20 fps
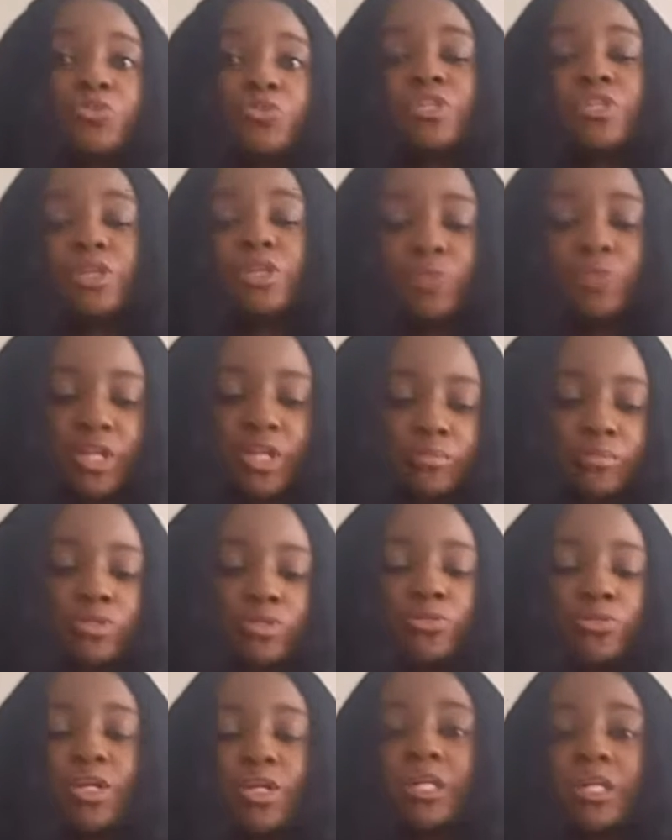Usually when I'm
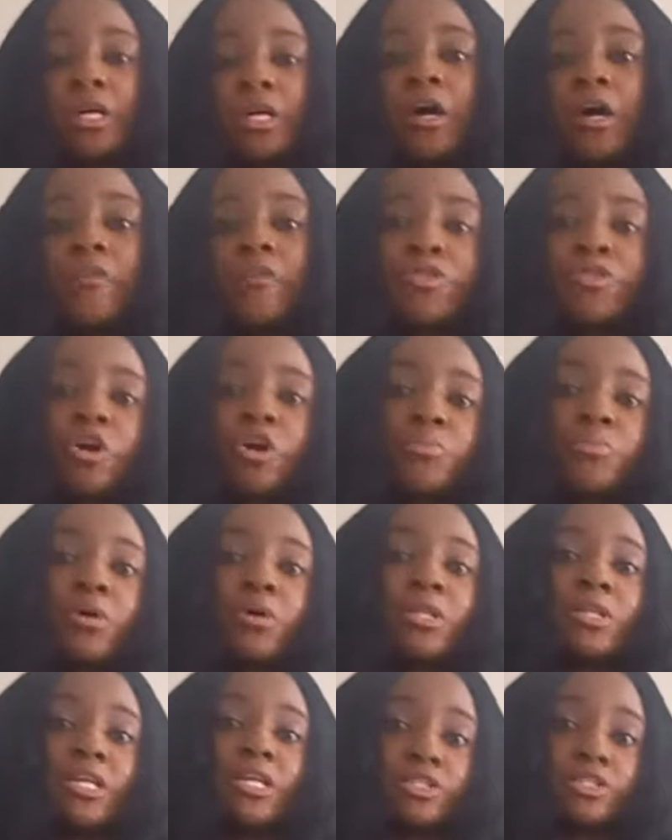doing number
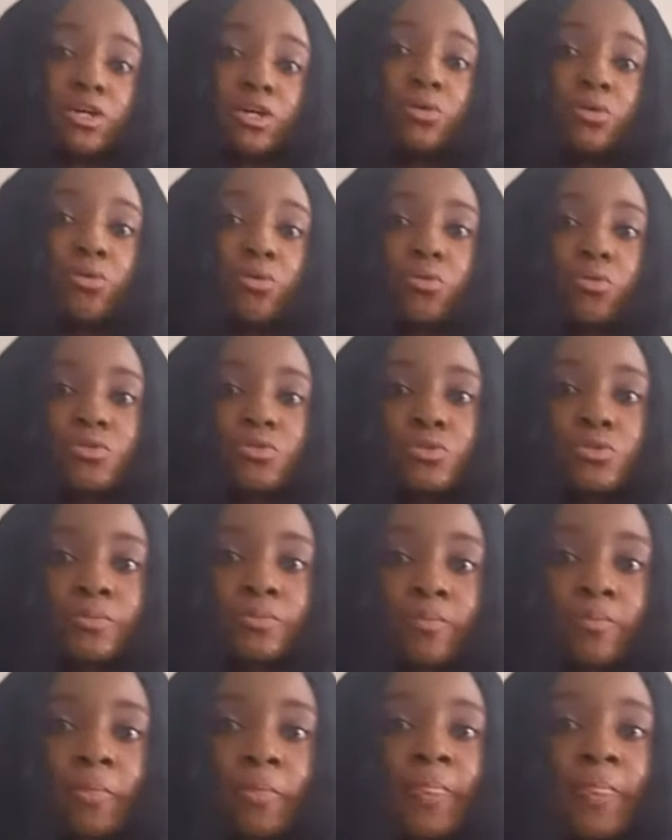or letter goals,
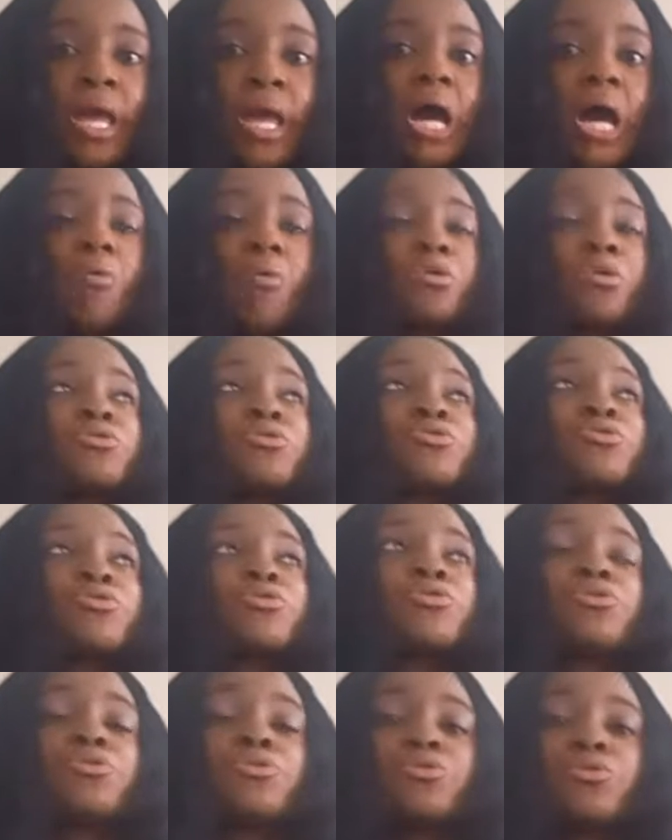I want to
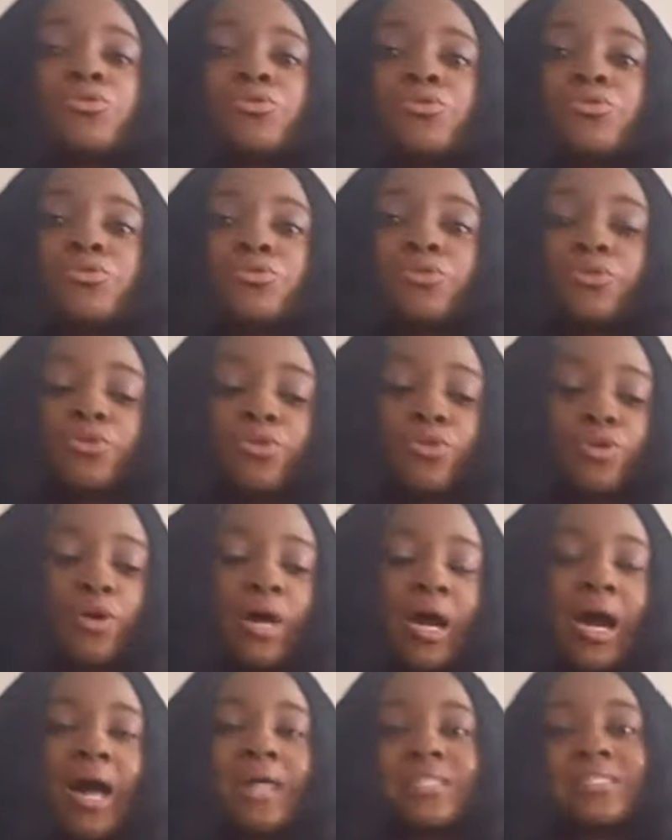do
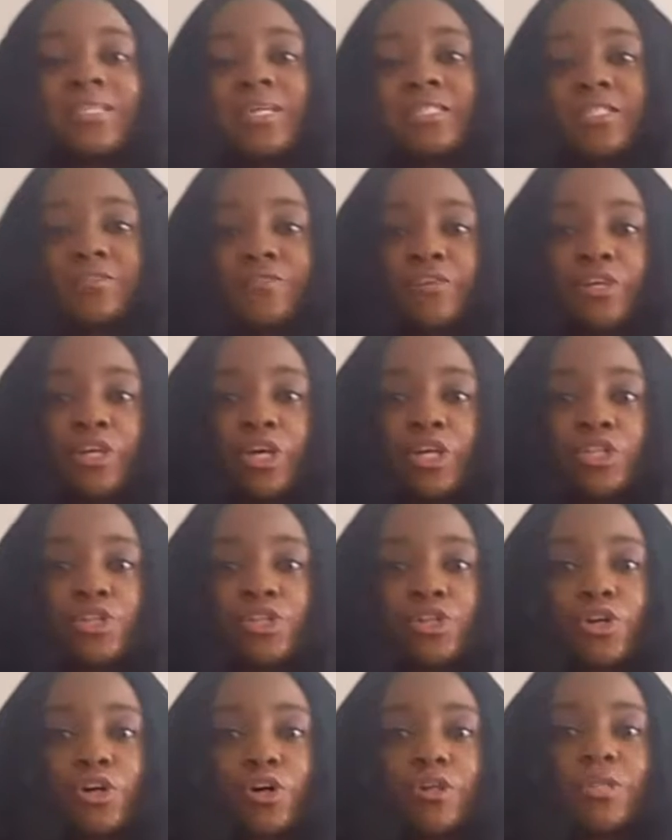
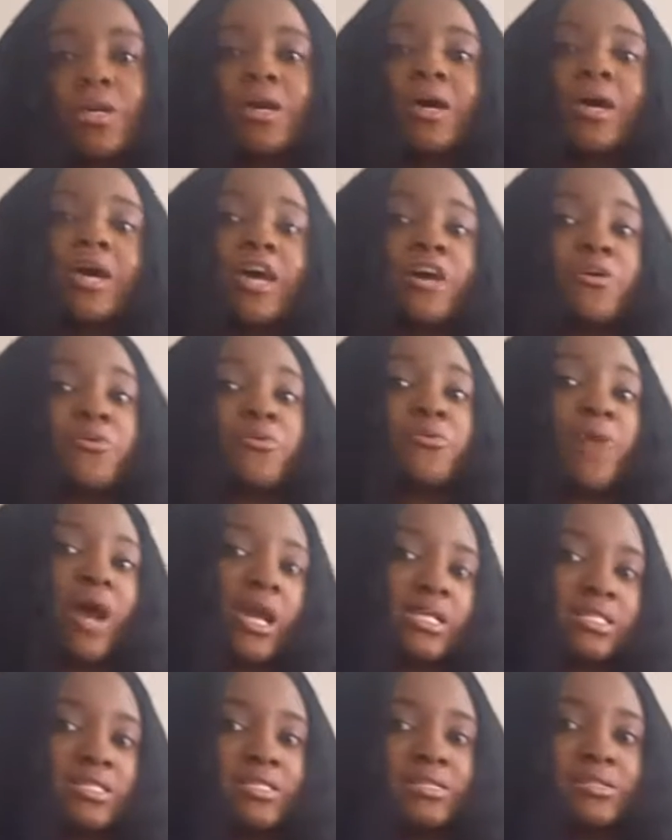identification and
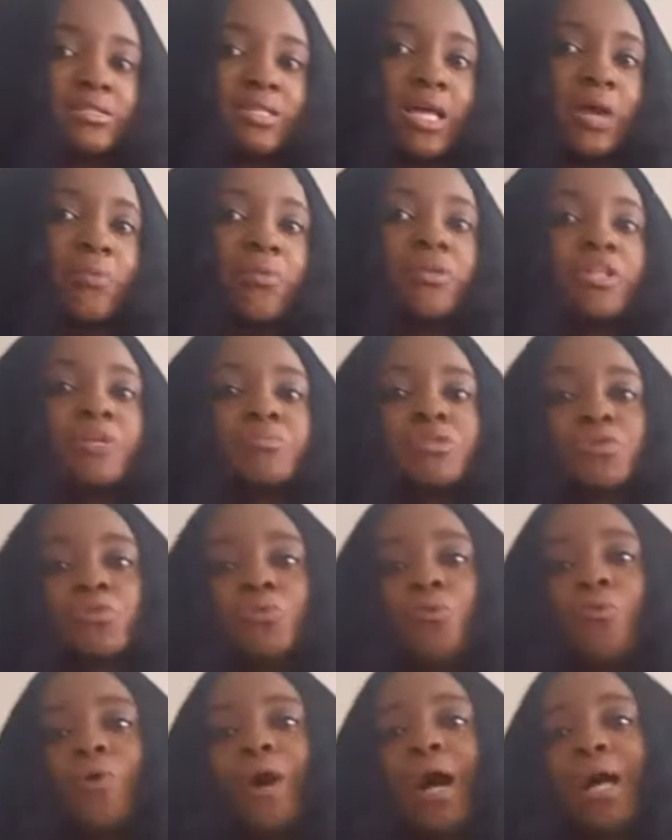writing. I want them to
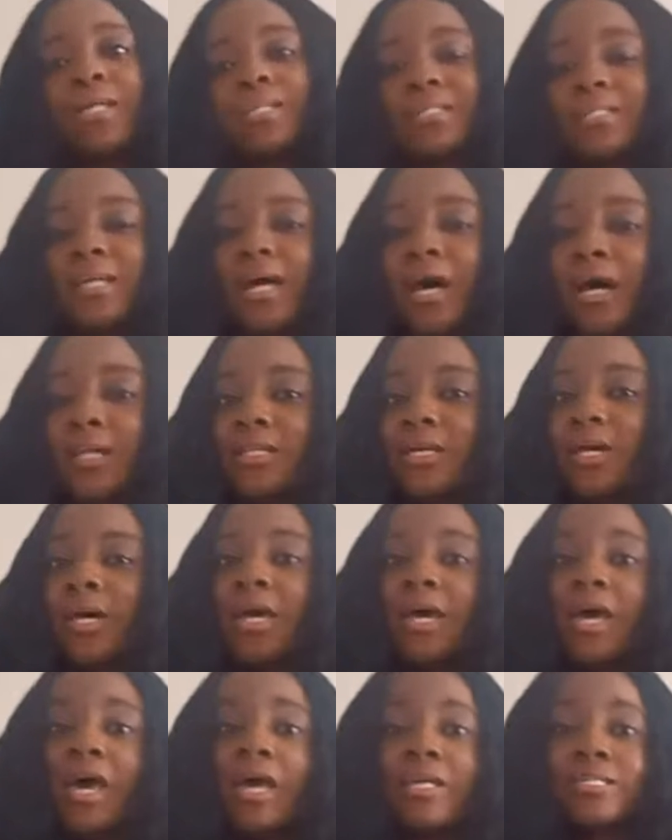go hand in hand,
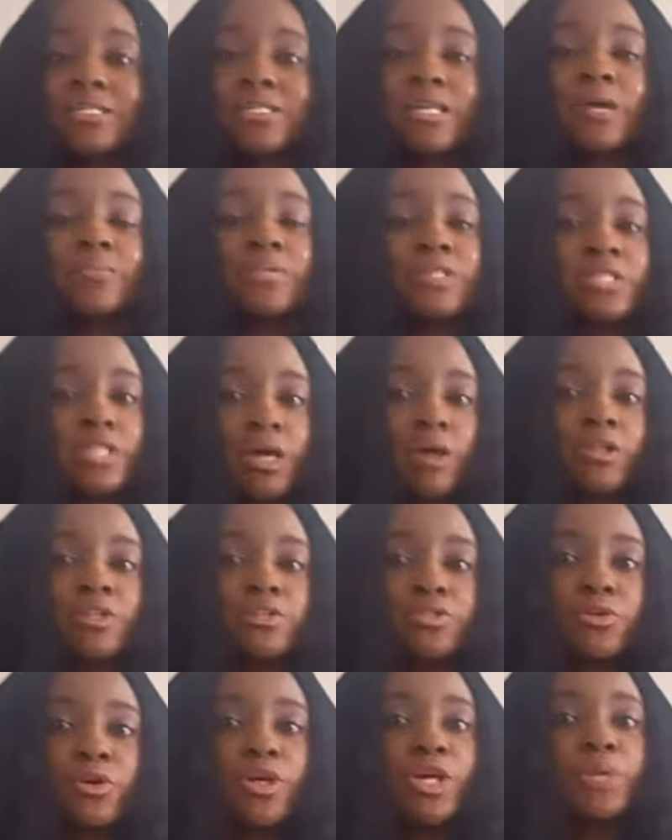except the child
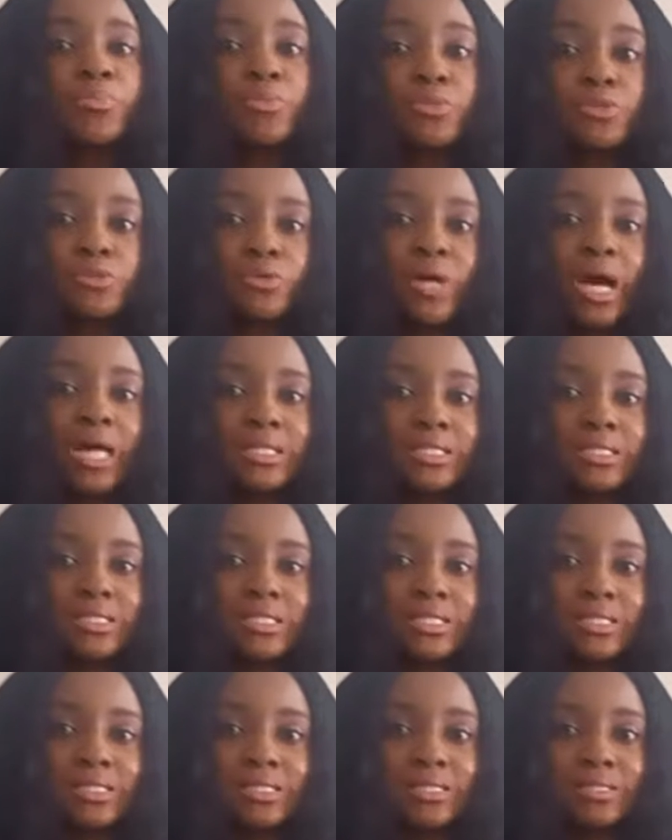is not able to
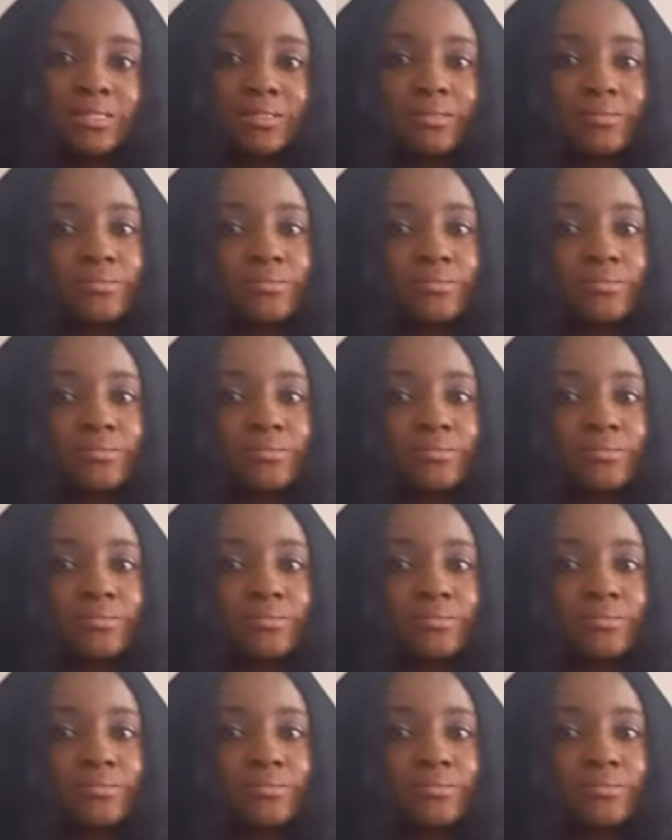handle it.